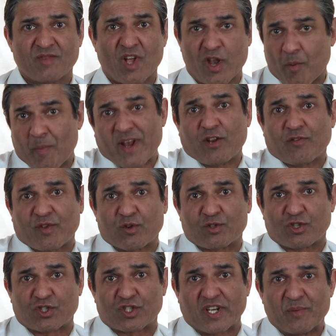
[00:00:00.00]
Now, many of
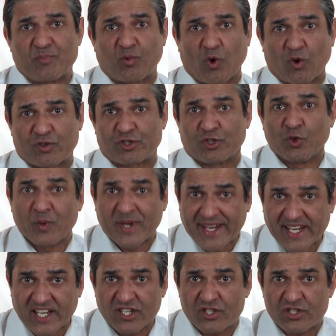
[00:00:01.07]
those who sleepwalk do
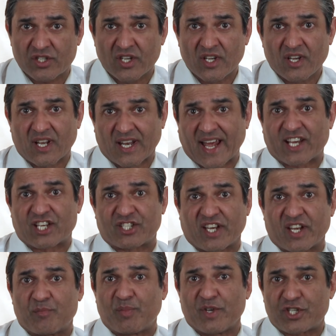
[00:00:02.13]
eat, like I
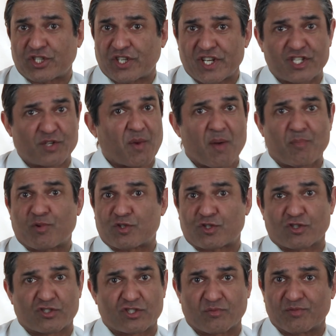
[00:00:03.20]
said, biscuits. They might put
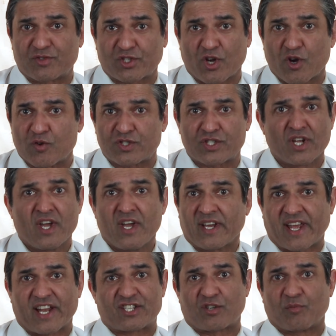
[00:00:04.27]
on some toast,
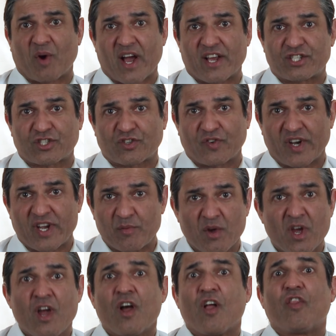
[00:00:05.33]
get some ice
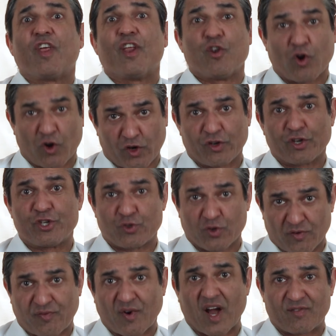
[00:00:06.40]
cream. They're not going to do
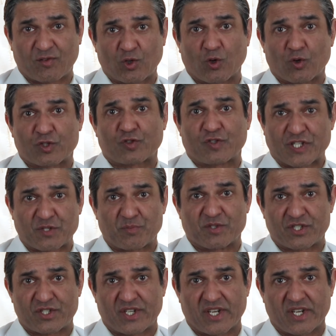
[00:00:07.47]
a 5-course Christmas